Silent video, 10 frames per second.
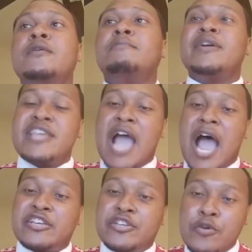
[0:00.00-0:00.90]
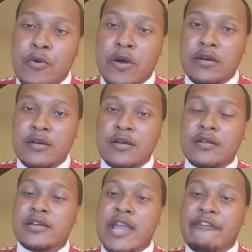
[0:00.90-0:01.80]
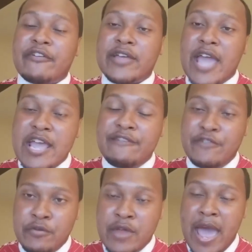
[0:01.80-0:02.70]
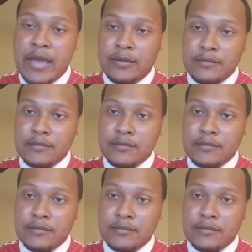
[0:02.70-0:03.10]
But Yeshua never gave you that.